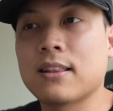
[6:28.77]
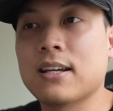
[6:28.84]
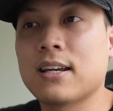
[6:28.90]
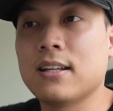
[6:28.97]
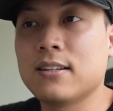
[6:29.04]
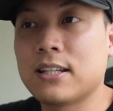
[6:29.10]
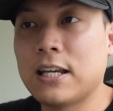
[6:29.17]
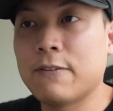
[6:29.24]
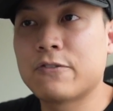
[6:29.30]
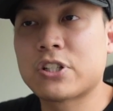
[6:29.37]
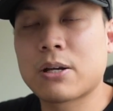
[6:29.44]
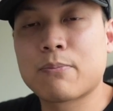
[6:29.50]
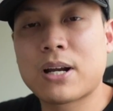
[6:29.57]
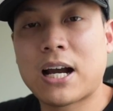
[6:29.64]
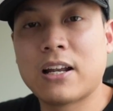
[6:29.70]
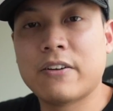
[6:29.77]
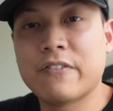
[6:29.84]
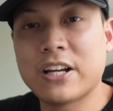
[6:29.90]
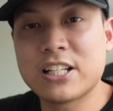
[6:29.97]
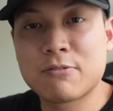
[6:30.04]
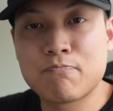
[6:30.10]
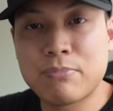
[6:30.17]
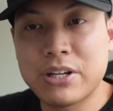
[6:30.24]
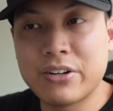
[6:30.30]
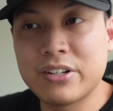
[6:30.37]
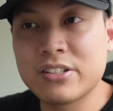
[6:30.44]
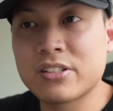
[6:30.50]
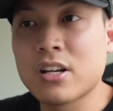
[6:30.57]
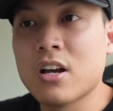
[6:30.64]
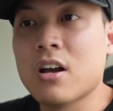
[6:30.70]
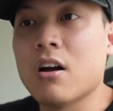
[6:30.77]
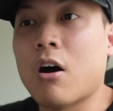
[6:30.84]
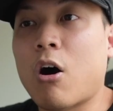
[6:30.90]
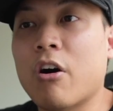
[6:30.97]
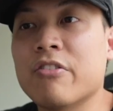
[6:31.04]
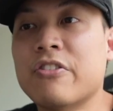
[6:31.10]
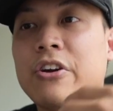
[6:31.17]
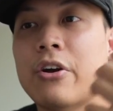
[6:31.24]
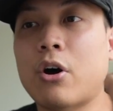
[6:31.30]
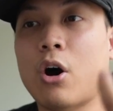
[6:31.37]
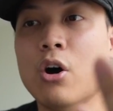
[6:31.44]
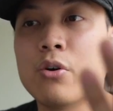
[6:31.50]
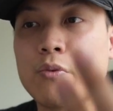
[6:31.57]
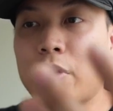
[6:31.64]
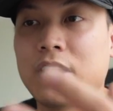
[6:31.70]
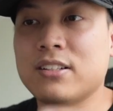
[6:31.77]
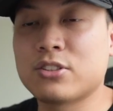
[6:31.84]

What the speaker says: they can give some kind of experience on their own, right?